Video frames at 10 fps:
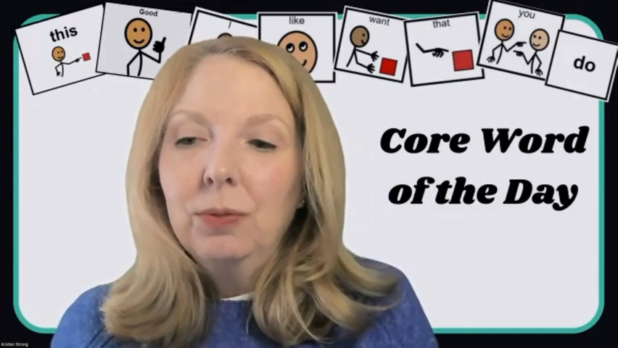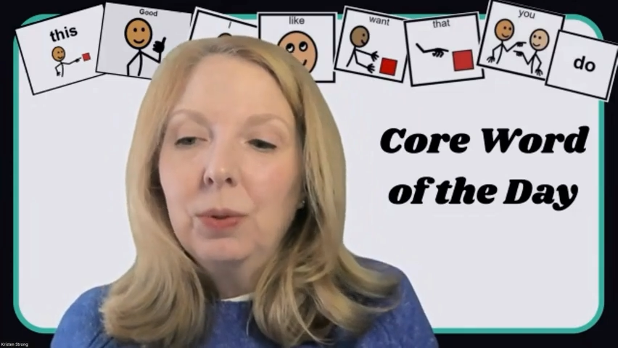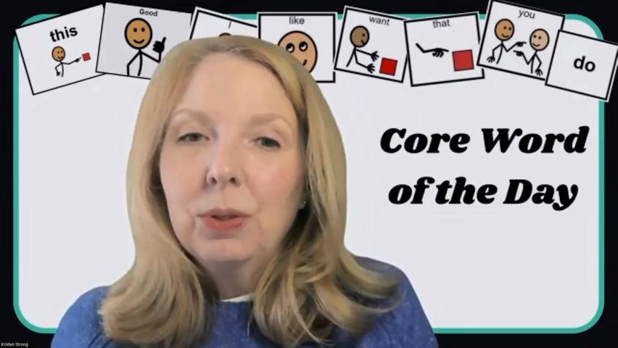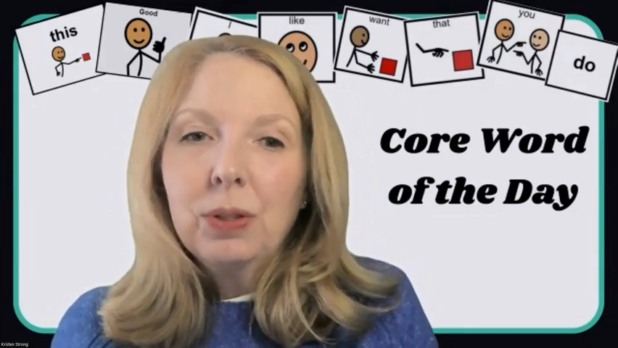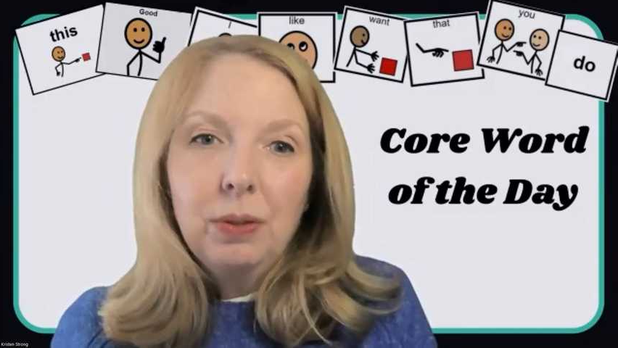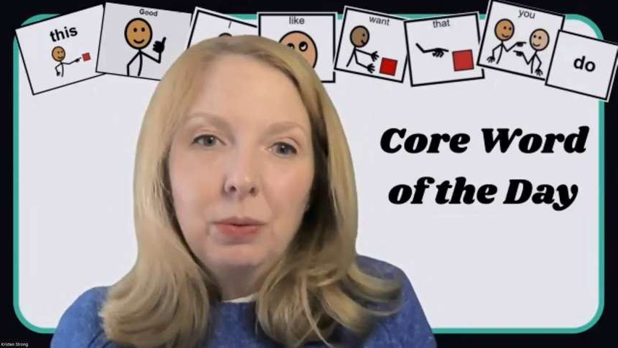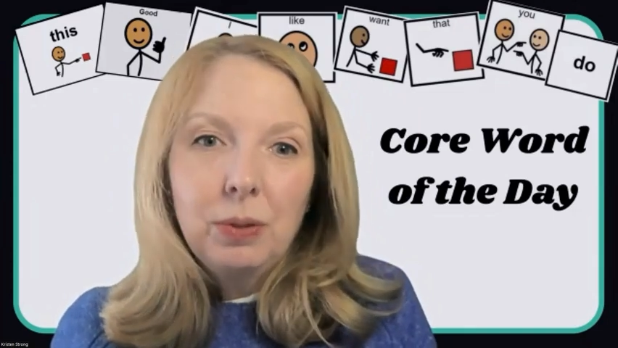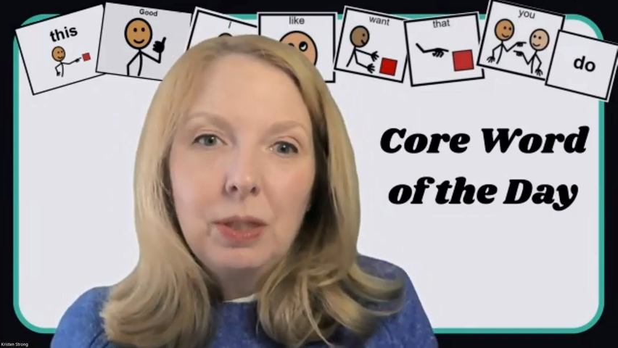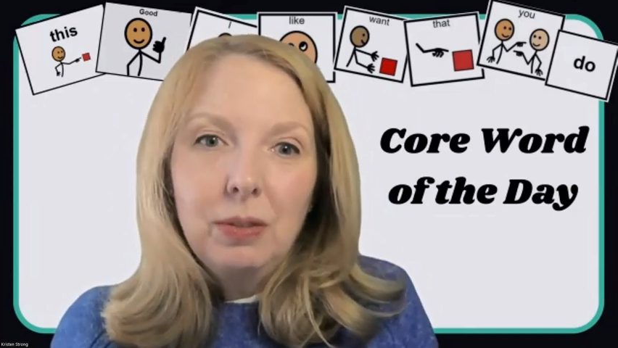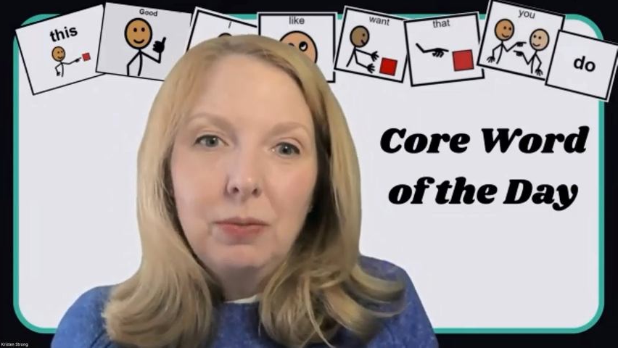For
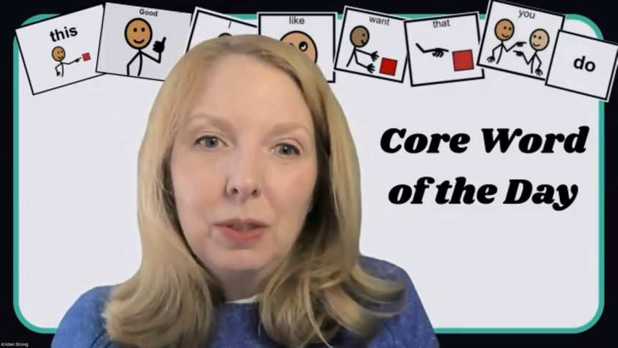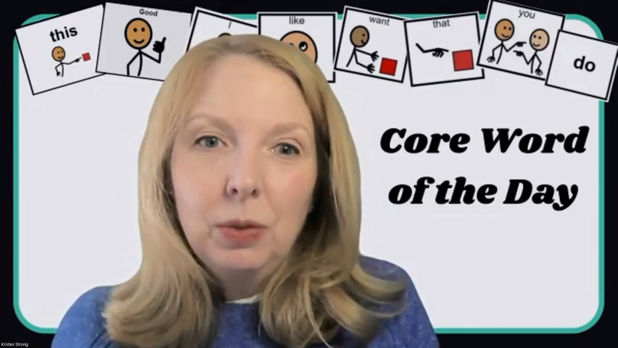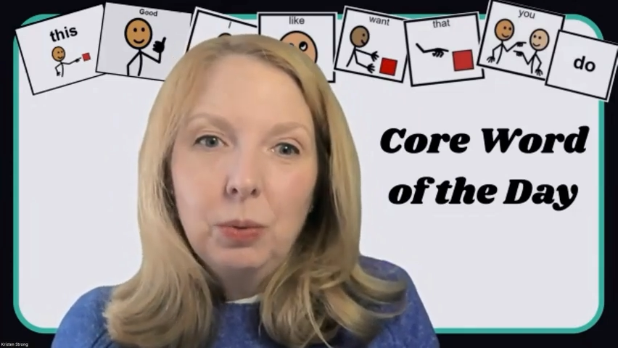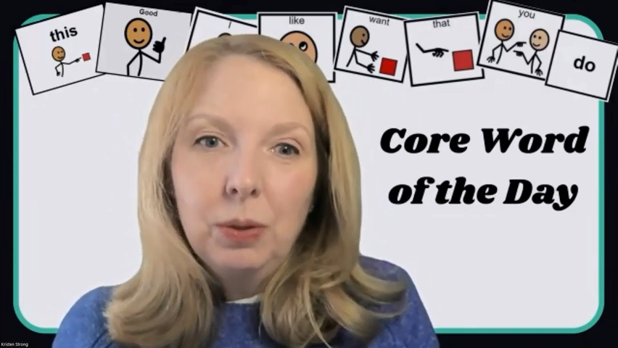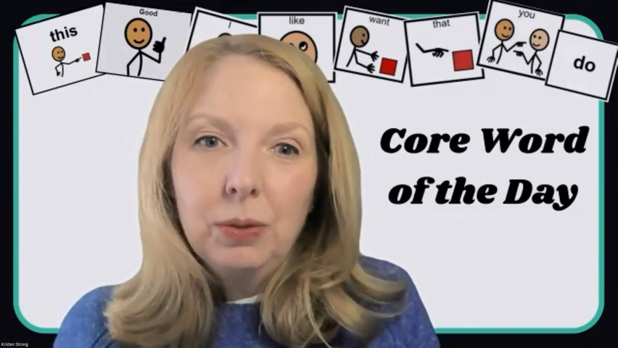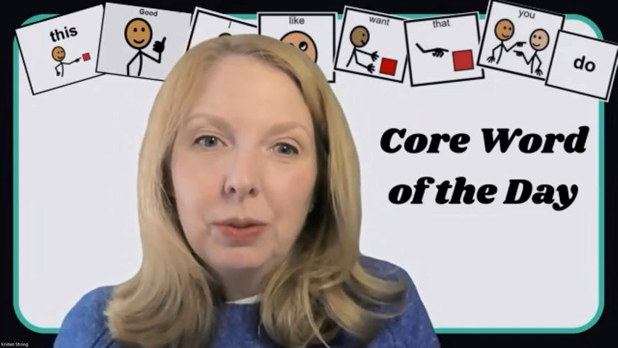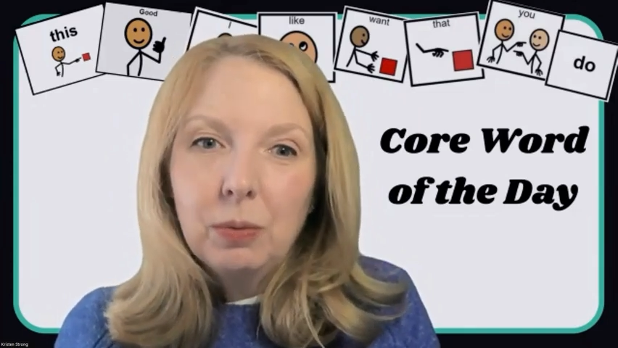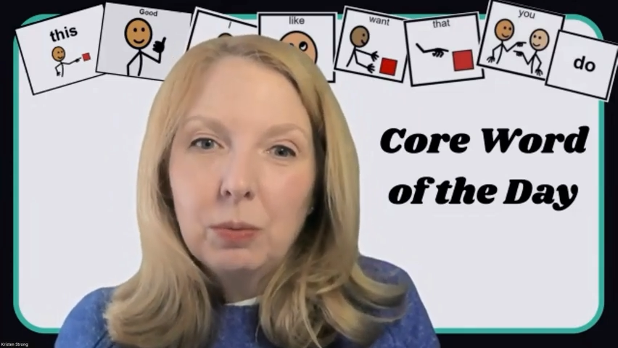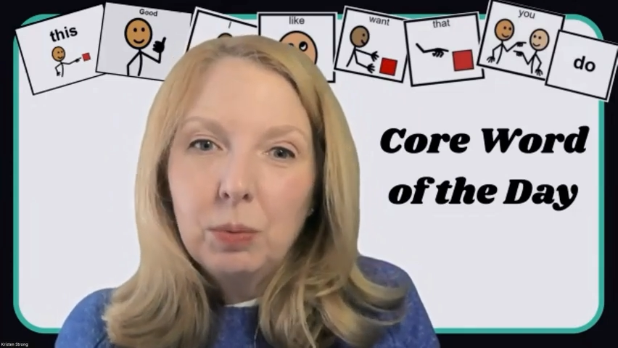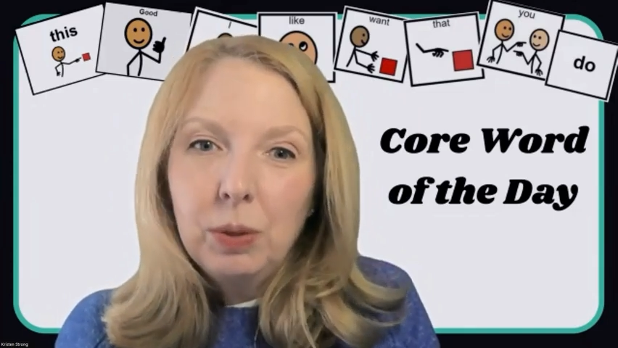those individuals
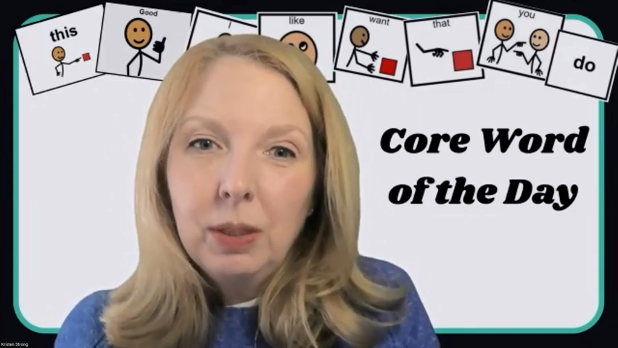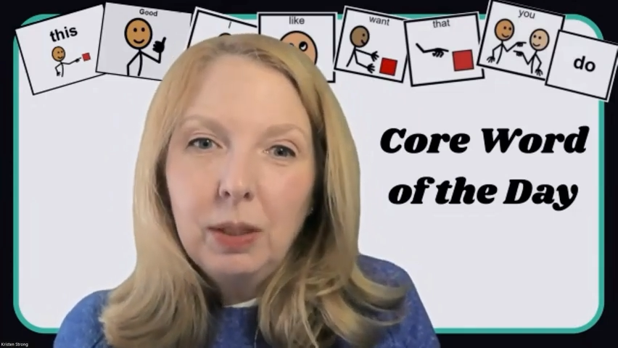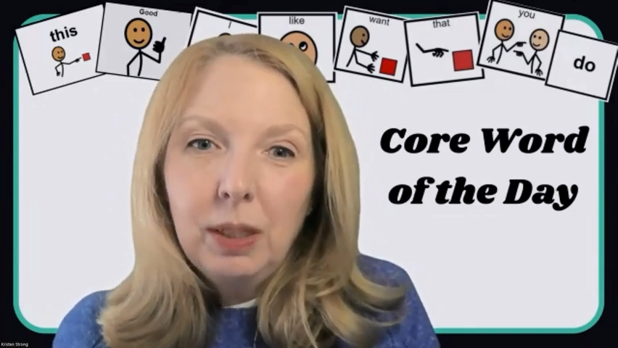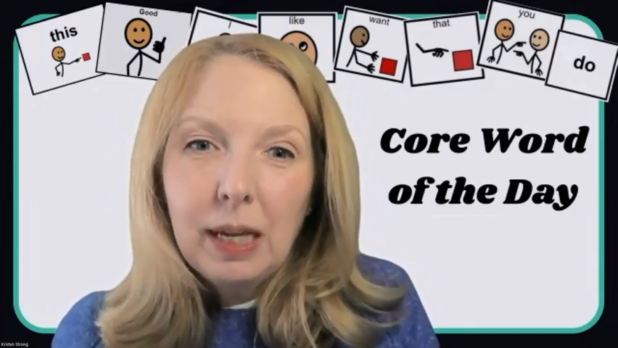that really